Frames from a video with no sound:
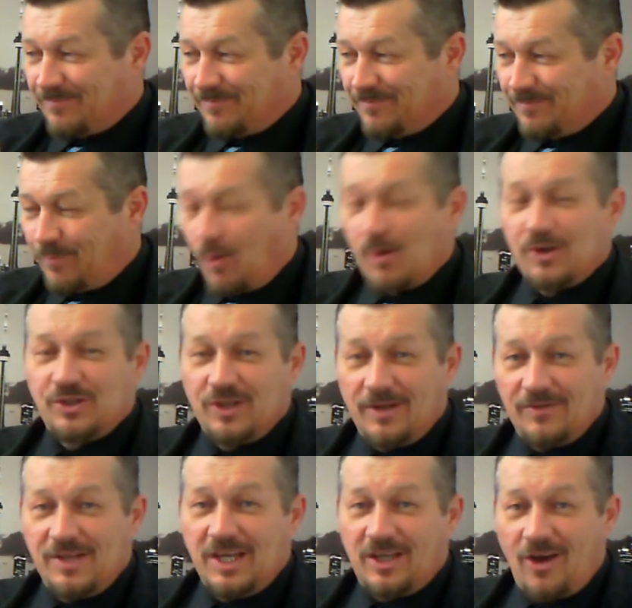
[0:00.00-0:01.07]
portion
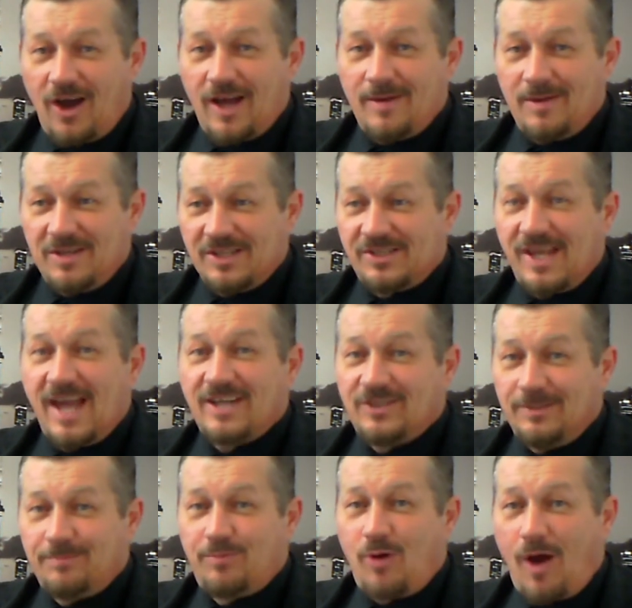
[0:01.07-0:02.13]
of the economy that's
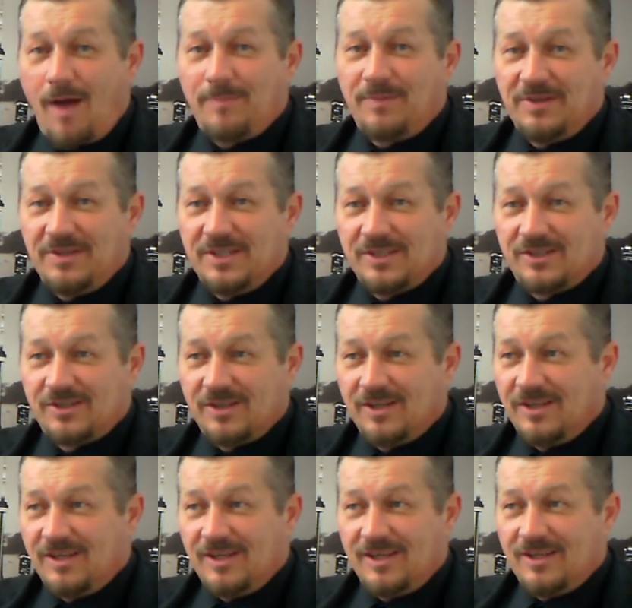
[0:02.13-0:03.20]
actually propping
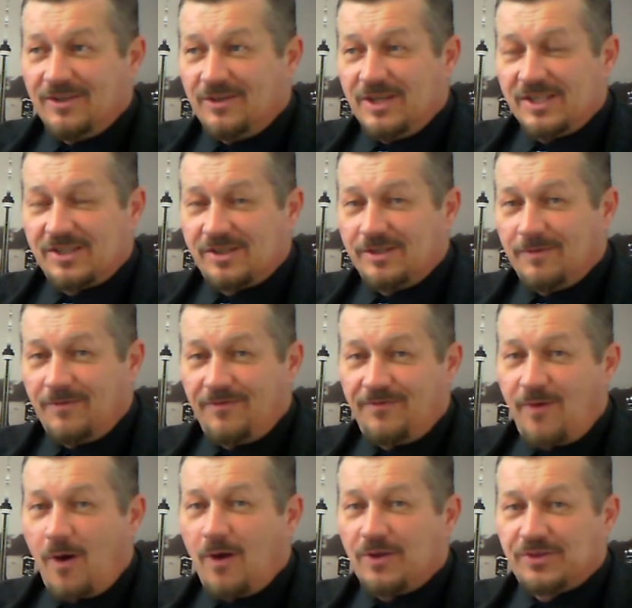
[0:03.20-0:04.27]
this
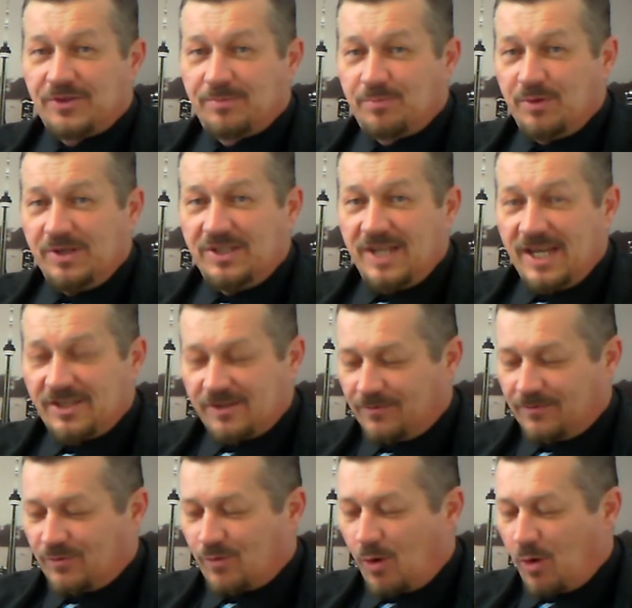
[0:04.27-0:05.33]
false pretense
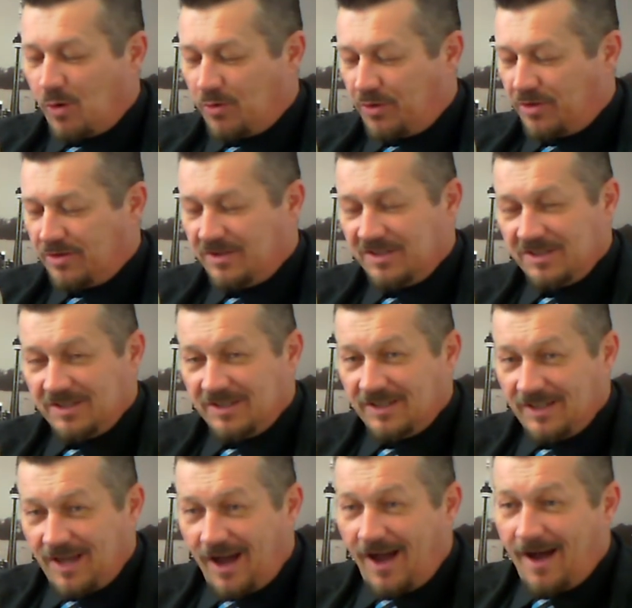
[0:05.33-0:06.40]
of growth
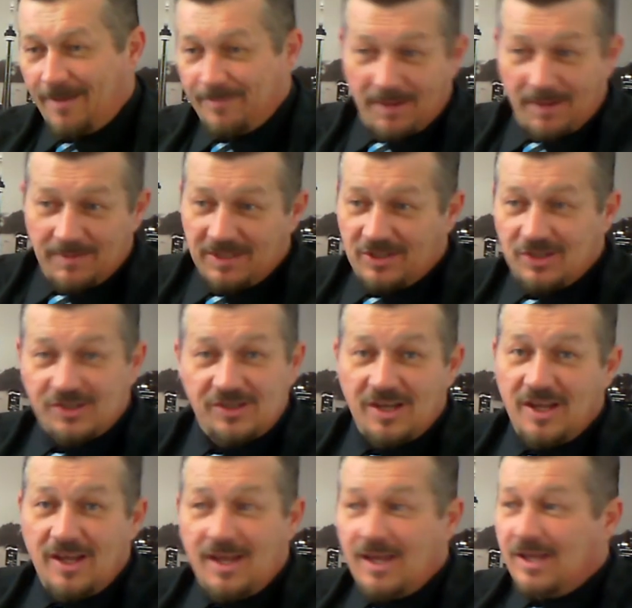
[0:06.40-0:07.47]
up. I mean, because
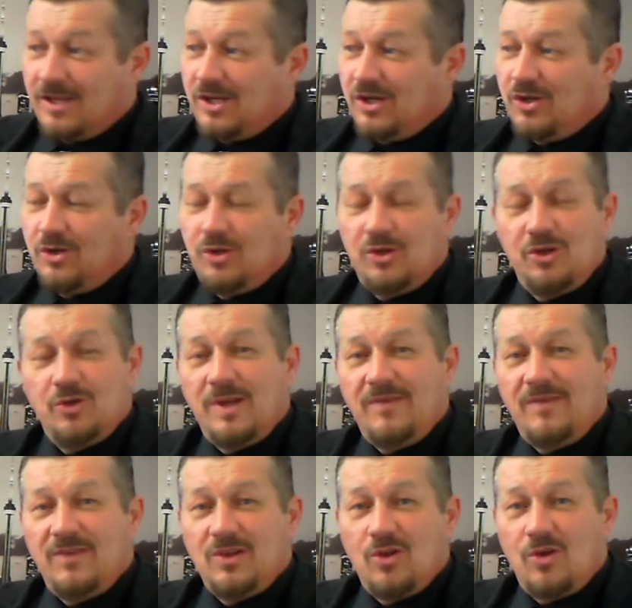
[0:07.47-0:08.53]
you
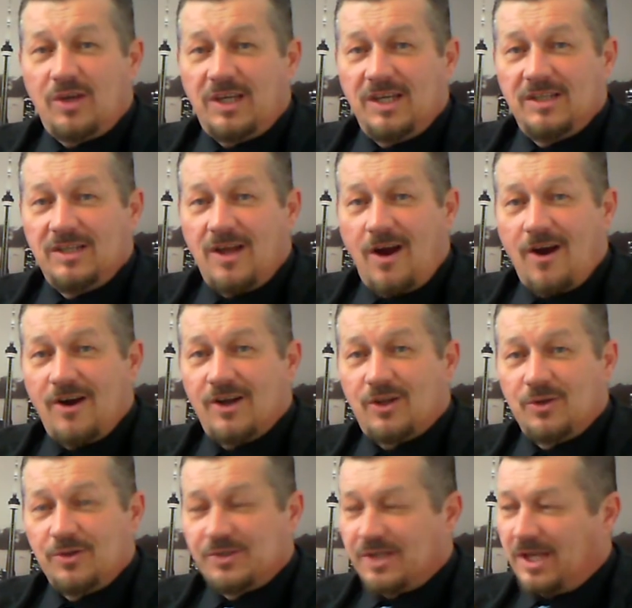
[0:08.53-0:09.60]
even look at
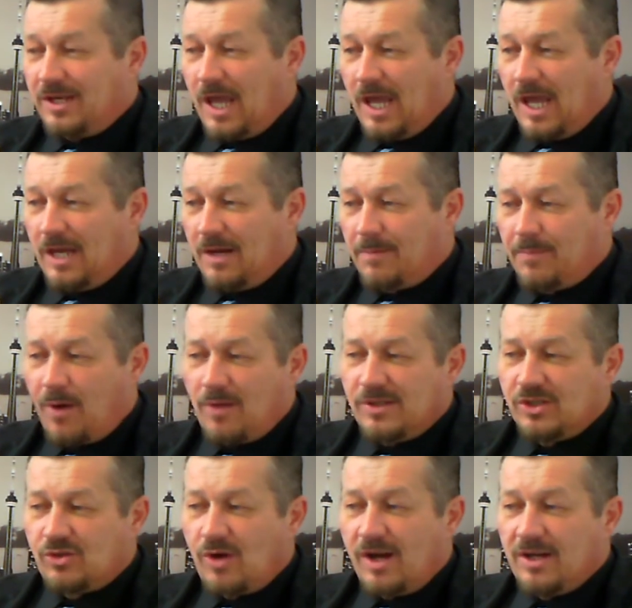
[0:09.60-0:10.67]
articles, and I'll probably
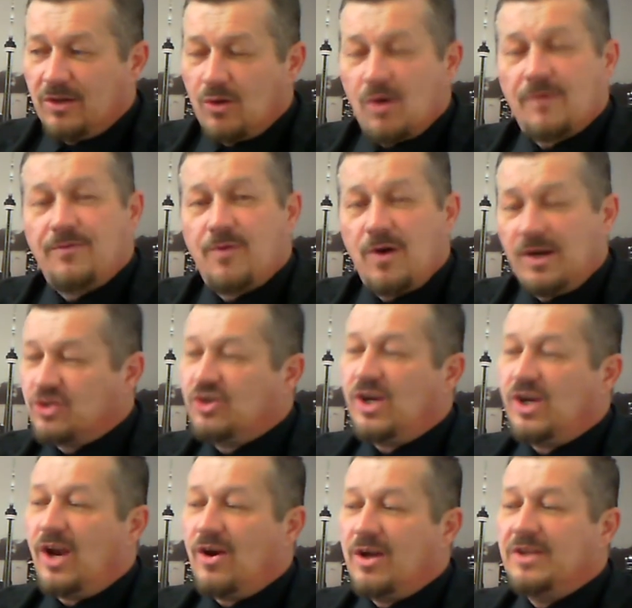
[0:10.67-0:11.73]
try to look for it and
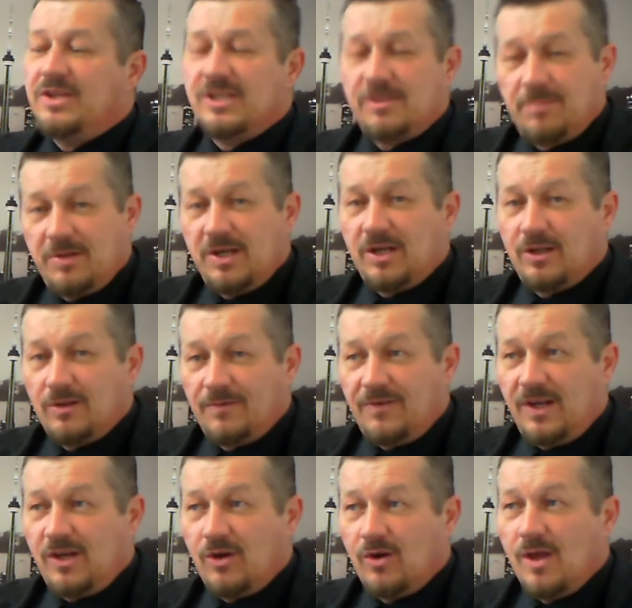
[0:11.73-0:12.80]
share it in this particular video,